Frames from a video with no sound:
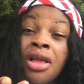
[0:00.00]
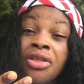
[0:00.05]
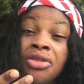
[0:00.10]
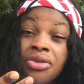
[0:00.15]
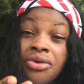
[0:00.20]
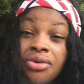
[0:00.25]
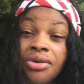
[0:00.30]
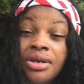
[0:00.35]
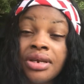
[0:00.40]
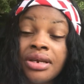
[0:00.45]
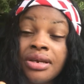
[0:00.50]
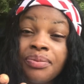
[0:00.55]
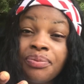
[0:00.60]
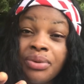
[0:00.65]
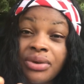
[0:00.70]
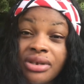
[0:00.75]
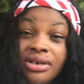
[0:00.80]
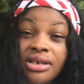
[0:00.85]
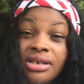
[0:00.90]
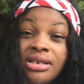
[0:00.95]
3
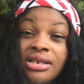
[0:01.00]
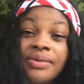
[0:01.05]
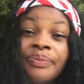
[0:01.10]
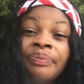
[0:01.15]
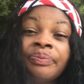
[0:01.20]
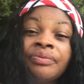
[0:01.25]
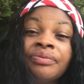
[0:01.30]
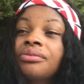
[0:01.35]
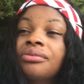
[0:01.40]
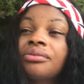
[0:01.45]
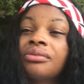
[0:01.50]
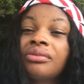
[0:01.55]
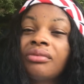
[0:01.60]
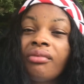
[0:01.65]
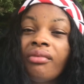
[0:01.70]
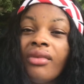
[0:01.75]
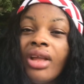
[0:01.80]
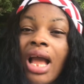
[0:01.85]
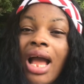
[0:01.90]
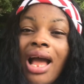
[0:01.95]
pieces.
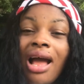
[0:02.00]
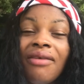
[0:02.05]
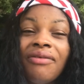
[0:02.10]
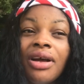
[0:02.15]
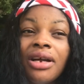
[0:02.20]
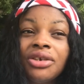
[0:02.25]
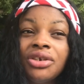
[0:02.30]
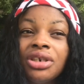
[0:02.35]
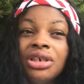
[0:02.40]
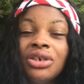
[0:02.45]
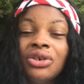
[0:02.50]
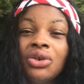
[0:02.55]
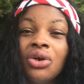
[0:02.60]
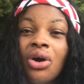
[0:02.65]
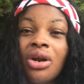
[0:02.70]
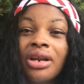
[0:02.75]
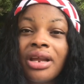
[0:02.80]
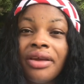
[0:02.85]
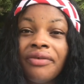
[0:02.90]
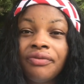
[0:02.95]
I've actually
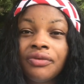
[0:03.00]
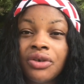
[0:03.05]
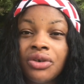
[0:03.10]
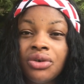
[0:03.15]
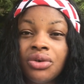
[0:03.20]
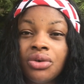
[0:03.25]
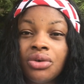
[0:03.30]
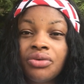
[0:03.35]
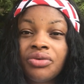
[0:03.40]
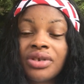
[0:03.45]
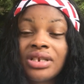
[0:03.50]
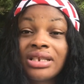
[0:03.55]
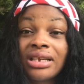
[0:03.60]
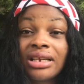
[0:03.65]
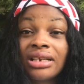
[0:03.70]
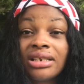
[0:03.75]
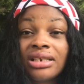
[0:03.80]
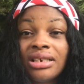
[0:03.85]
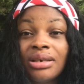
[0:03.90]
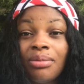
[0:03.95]
done a video
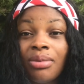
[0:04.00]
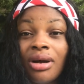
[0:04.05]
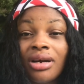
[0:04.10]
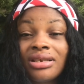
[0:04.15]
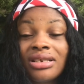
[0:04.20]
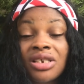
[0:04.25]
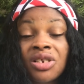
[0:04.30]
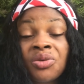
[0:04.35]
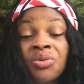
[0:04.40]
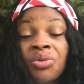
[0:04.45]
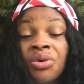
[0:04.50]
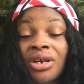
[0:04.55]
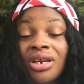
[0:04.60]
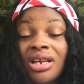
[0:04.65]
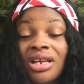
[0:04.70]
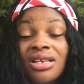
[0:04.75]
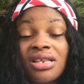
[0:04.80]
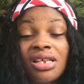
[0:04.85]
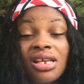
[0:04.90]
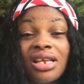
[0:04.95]
recently about this
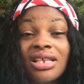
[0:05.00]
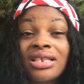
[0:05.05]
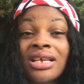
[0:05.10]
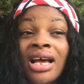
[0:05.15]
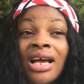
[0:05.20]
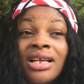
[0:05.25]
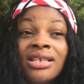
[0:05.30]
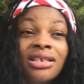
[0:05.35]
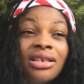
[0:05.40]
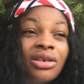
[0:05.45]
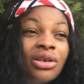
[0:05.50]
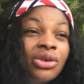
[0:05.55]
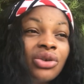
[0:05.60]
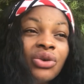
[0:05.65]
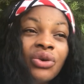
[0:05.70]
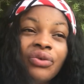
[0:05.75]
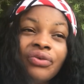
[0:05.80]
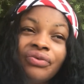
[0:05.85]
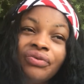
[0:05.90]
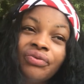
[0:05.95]
prekese. It has a
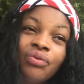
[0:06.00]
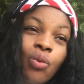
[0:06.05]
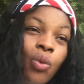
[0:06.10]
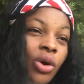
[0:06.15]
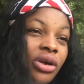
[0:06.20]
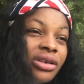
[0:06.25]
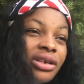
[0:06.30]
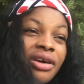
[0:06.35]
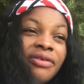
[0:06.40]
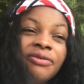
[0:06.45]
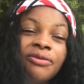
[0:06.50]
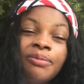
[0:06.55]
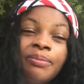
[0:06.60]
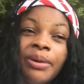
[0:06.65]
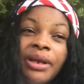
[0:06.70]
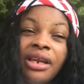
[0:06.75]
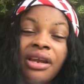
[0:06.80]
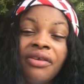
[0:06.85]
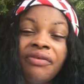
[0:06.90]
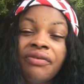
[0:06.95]
lot of wonderful
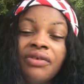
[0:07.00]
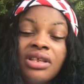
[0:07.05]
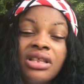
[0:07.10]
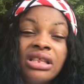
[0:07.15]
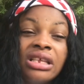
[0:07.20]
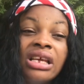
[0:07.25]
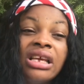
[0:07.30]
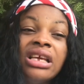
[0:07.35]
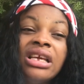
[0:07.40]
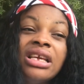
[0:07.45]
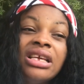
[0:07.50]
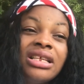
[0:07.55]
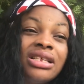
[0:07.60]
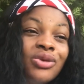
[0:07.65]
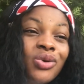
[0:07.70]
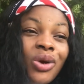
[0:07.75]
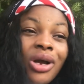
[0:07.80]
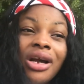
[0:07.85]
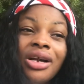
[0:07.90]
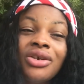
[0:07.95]
benefit.
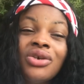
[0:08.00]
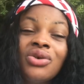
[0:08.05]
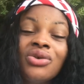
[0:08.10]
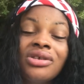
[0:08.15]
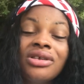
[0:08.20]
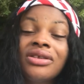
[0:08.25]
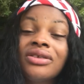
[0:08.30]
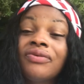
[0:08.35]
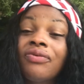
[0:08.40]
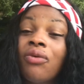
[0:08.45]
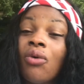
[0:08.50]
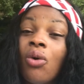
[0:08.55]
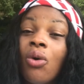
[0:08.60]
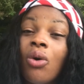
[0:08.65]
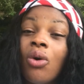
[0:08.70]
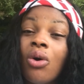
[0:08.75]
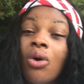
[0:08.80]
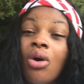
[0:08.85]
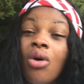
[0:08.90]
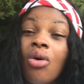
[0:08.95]
You can use it
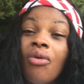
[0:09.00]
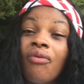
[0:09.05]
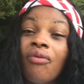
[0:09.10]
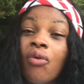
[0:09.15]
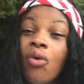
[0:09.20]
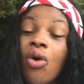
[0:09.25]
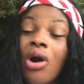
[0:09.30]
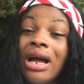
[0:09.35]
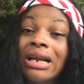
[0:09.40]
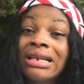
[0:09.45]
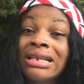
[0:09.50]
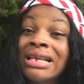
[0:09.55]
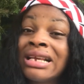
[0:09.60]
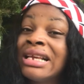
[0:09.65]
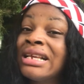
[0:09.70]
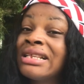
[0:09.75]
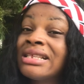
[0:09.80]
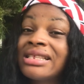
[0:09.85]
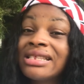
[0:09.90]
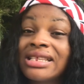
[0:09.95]
for an
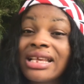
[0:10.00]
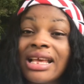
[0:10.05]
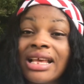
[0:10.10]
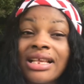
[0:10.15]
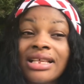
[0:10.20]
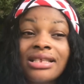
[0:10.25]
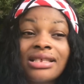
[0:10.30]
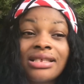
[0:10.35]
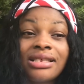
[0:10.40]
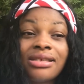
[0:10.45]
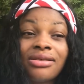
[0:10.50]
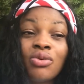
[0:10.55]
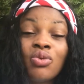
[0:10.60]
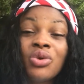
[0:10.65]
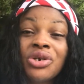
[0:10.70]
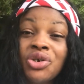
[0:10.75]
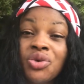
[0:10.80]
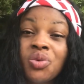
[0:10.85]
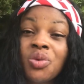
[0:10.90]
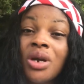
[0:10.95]
incense,
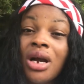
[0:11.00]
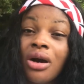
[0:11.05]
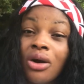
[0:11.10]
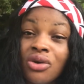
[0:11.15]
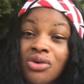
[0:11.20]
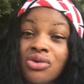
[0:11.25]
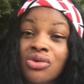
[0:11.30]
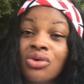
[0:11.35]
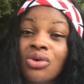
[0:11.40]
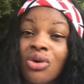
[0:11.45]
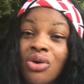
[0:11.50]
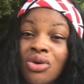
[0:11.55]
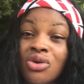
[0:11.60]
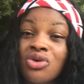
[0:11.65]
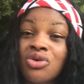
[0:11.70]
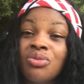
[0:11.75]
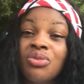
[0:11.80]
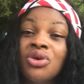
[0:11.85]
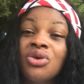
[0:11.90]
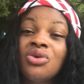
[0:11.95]
which we are also going
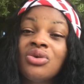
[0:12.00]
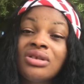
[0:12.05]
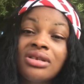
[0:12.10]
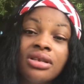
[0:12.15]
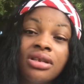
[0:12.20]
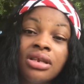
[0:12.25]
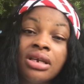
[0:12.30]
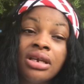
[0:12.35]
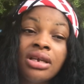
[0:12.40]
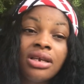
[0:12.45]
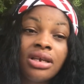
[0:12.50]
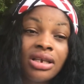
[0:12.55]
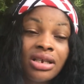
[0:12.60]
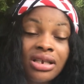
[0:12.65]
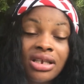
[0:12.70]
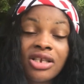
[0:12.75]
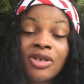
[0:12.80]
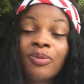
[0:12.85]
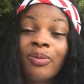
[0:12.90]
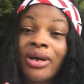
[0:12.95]
to be using in
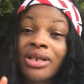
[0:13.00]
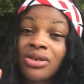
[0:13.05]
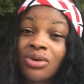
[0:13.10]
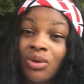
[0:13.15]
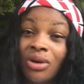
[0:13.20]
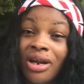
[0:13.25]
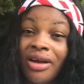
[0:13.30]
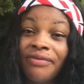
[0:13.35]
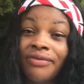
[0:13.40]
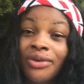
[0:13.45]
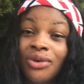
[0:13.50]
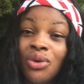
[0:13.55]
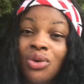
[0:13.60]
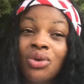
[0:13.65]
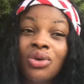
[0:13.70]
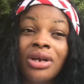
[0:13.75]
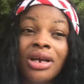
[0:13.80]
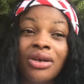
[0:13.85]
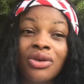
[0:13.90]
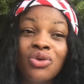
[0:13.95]
this particular
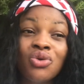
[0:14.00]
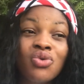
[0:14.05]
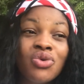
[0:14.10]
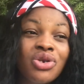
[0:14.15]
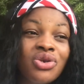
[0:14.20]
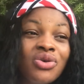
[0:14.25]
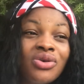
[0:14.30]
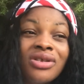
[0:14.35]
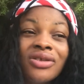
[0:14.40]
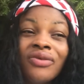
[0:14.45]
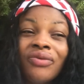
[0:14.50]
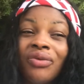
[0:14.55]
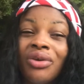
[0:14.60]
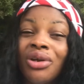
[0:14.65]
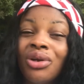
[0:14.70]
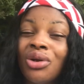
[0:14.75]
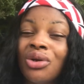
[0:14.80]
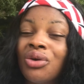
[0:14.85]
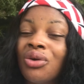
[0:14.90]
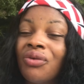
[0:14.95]
video. You will use it for a
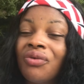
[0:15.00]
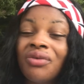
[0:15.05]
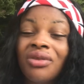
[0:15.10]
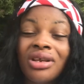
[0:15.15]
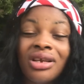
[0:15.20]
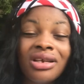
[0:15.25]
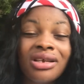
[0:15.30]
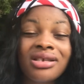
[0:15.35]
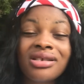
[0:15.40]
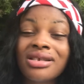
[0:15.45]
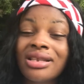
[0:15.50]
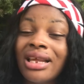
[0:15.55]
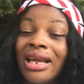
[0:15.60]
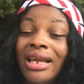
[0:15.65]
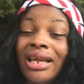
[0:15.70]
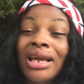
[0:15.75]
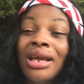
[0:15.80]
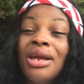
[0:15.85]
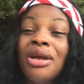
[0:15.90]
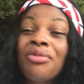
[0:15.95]
lot of things.
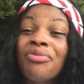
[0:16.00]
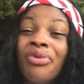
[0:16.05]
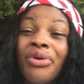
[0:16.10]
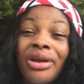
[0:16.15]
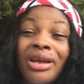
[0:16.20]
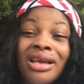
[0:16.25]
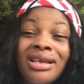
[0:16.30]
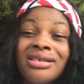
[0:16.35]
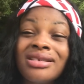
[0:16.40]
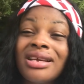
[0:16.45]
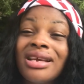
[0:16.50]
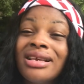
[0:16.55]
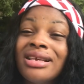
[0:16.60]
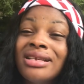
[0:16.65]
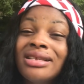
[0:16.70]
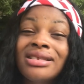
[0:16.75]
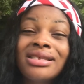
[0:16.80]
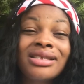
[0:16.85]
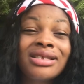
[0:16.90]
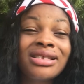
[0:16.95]
Like prekese,
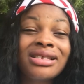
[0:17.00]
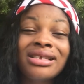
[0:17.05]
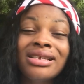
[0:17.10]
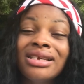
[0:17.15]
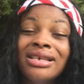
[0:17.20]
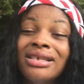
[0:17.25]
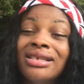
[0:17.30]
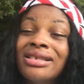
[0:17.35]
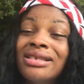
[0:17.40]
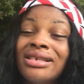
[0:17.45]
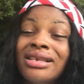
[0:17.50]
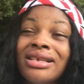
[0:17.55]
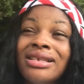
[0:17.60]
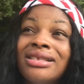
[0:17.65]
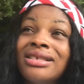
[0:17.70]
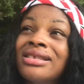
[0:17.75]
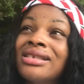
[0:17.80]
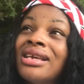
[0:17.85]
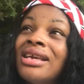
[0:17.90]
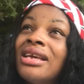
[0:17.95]

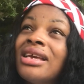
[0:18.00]
it's